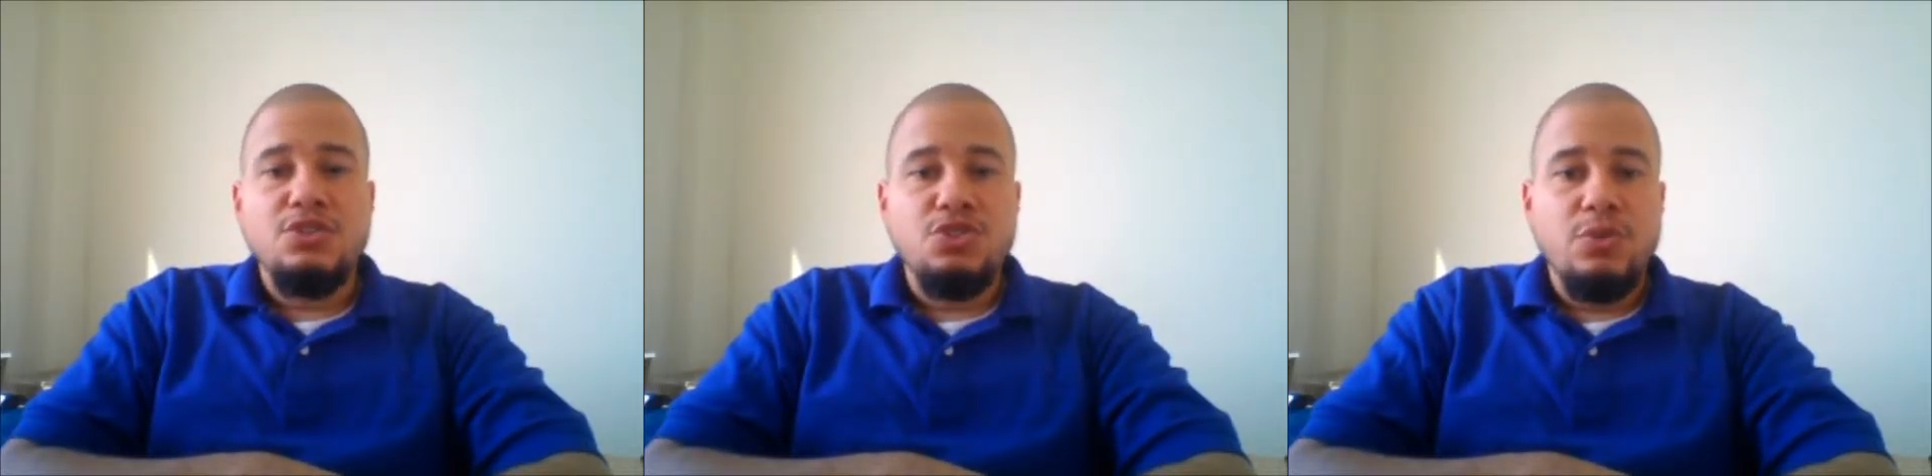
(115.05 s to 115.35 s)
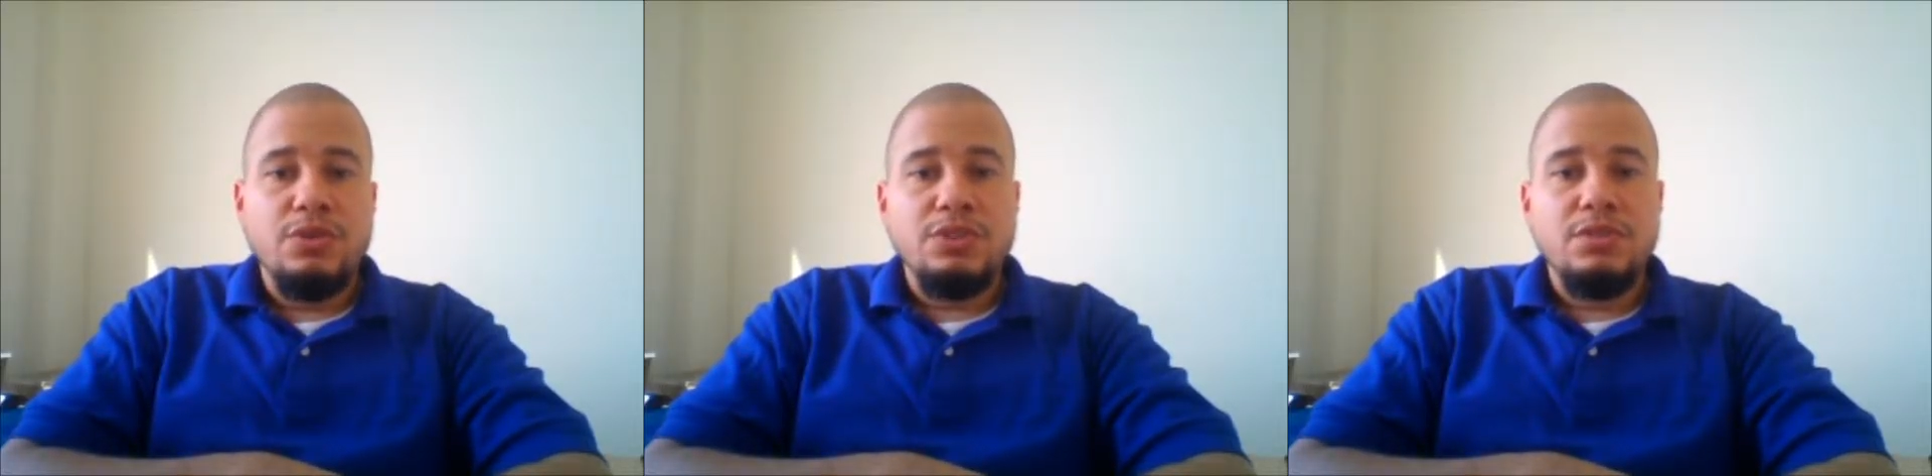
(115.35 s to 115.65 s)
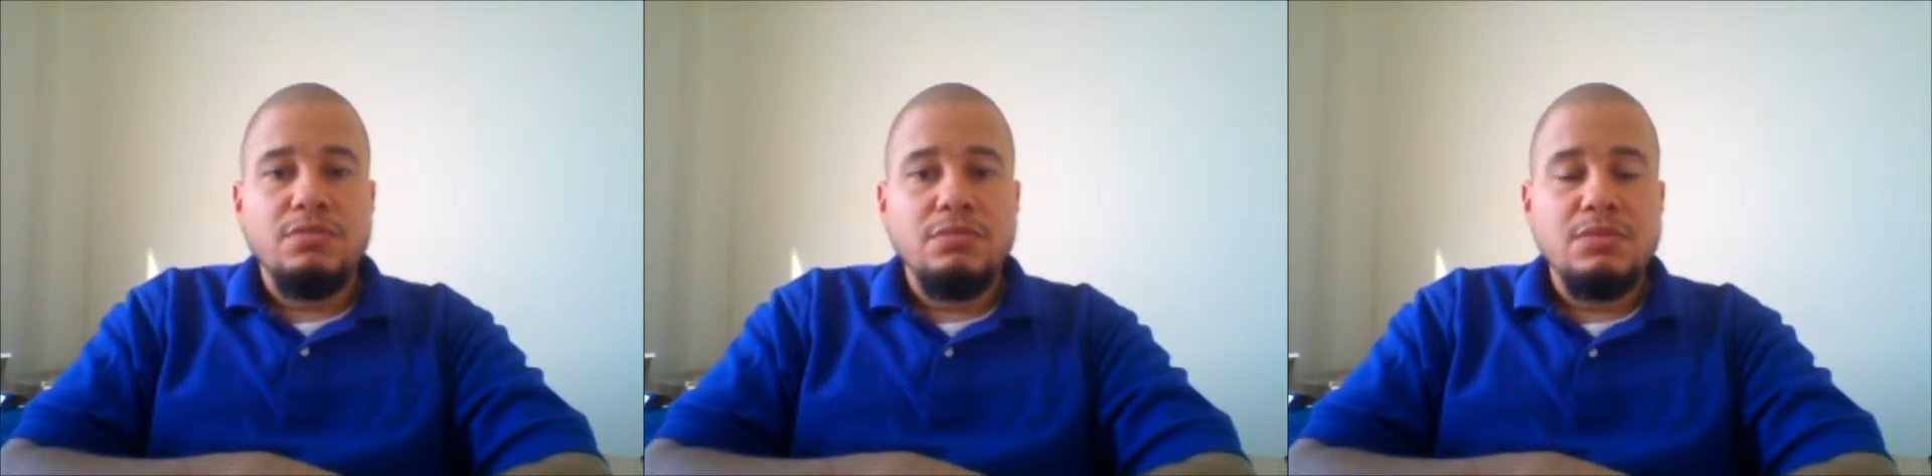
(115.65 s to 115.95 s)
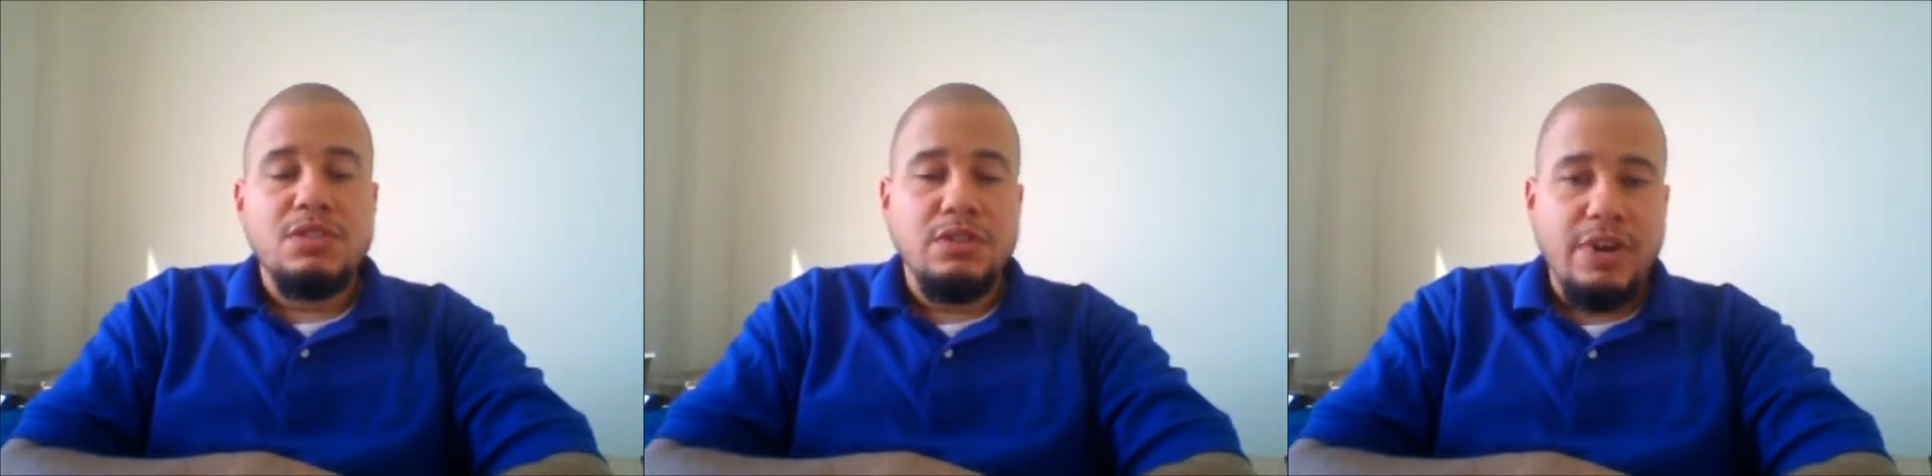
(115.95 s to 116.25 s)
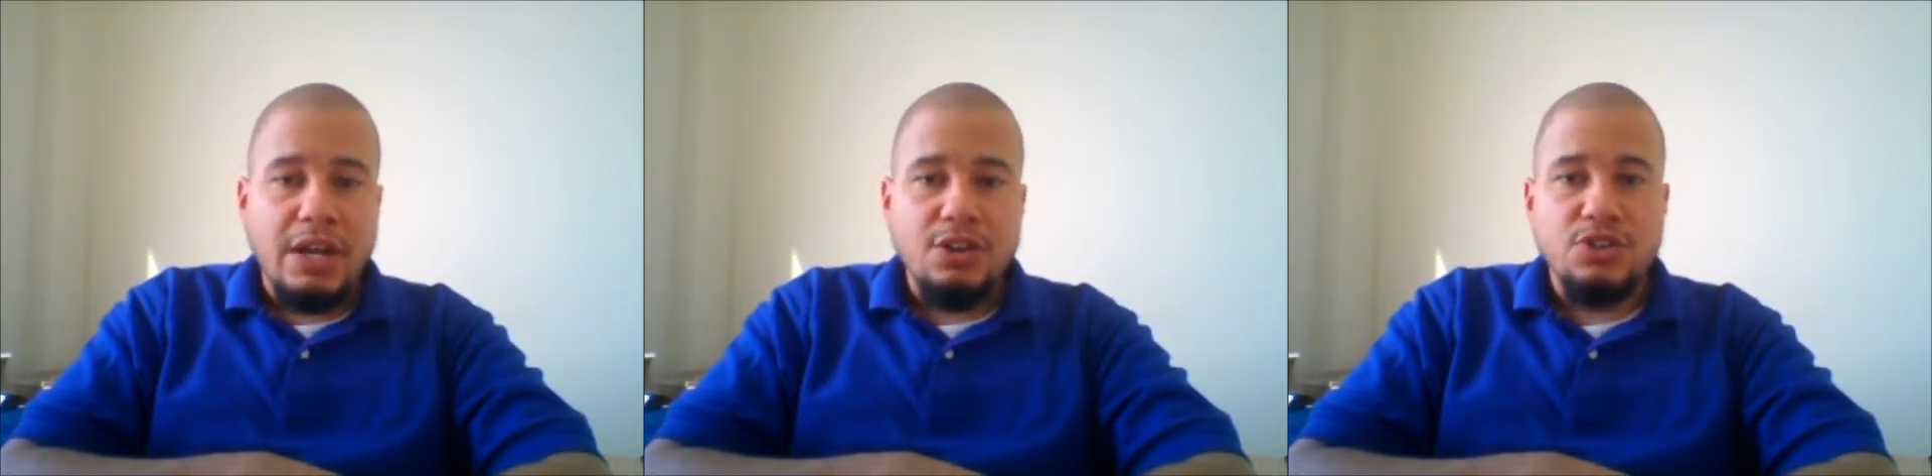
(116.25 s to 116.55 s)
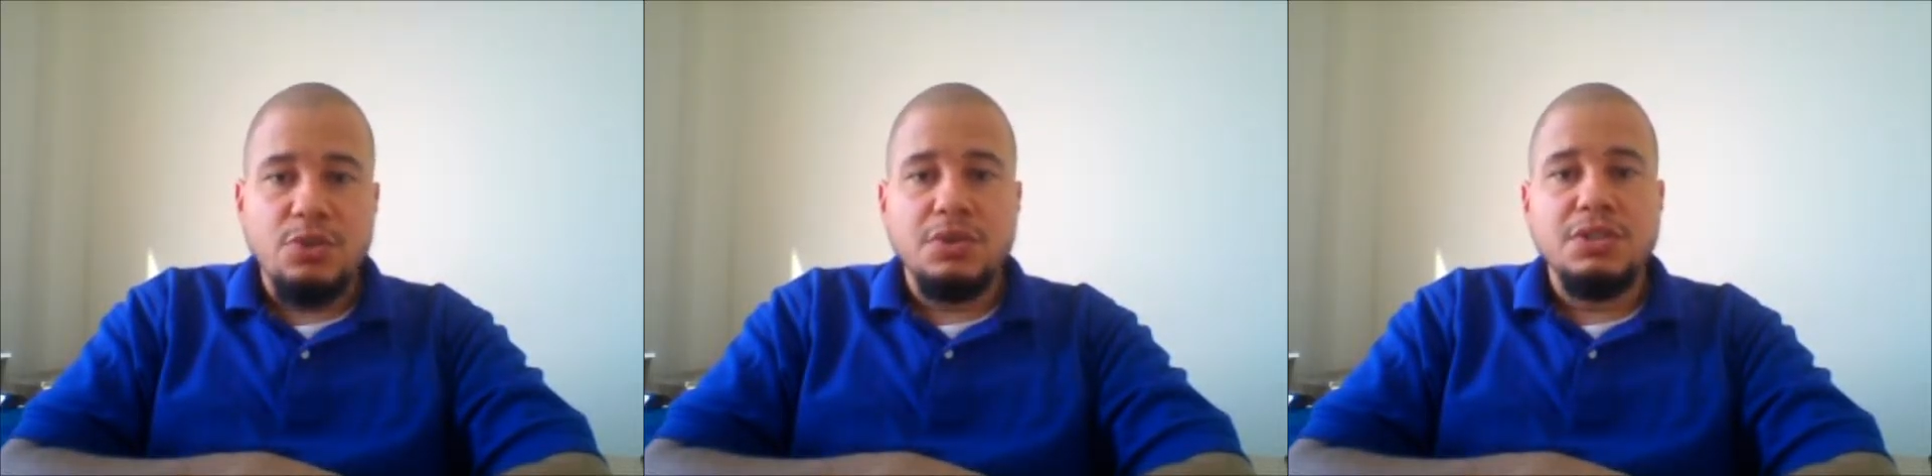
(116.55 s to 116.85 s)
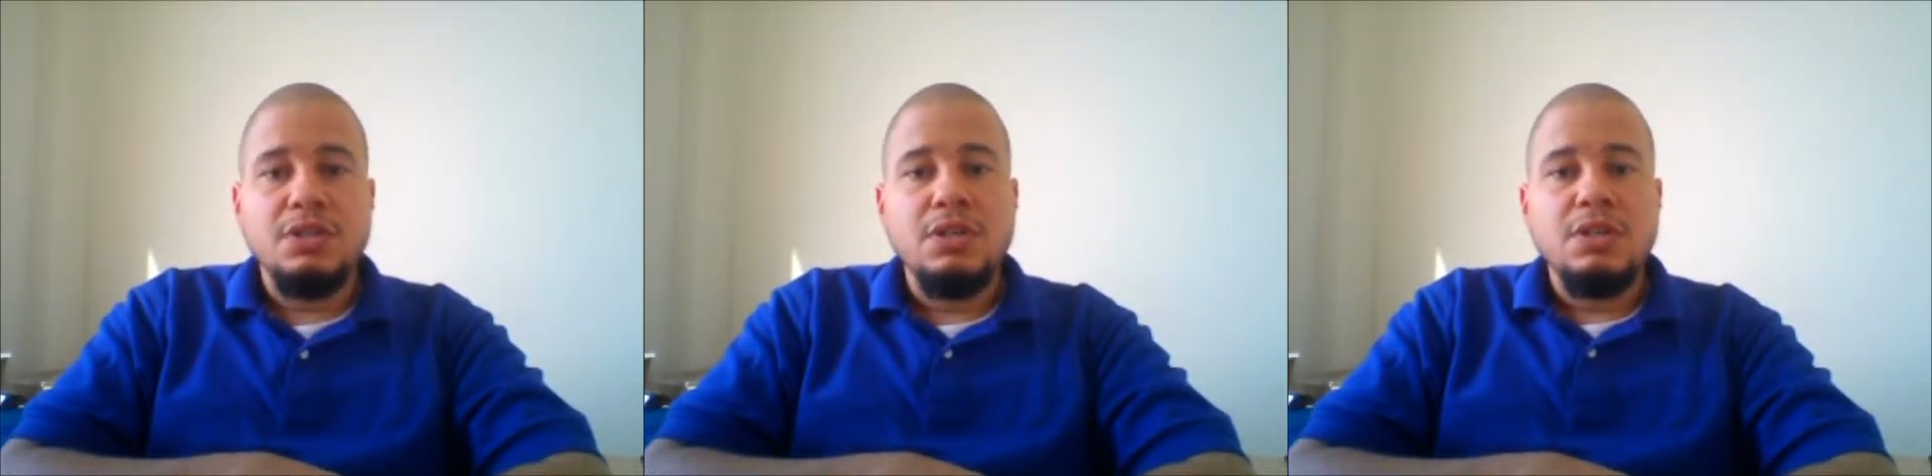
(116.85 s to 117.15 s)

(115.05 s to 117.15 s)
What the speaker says: Georgia, Savannah, Georgia,